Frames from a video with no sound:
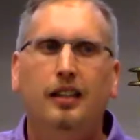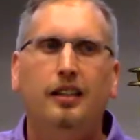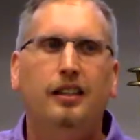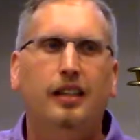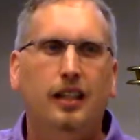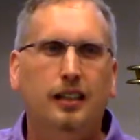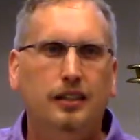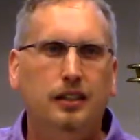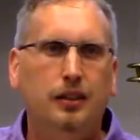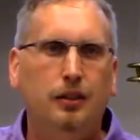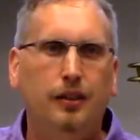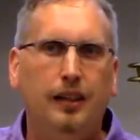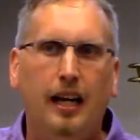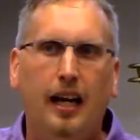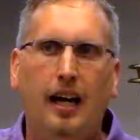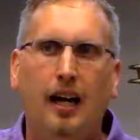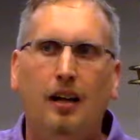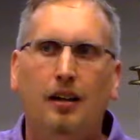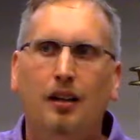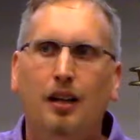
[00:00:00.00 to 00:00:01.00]
Yes, do
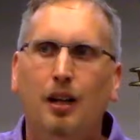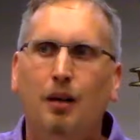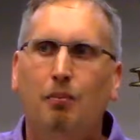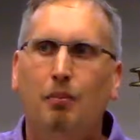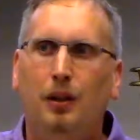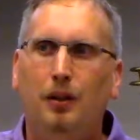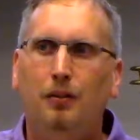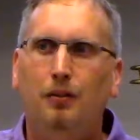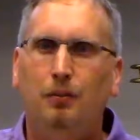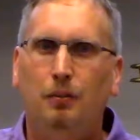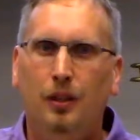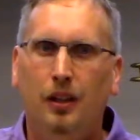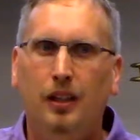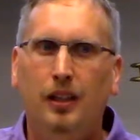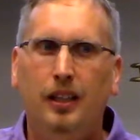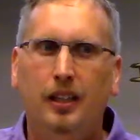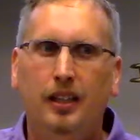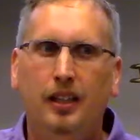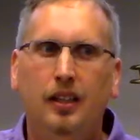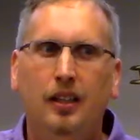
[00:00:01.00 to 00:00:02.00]
that. But
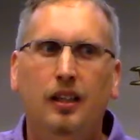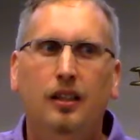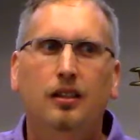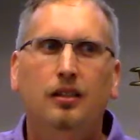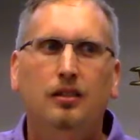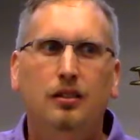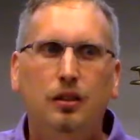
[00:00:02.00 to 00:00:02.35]
really,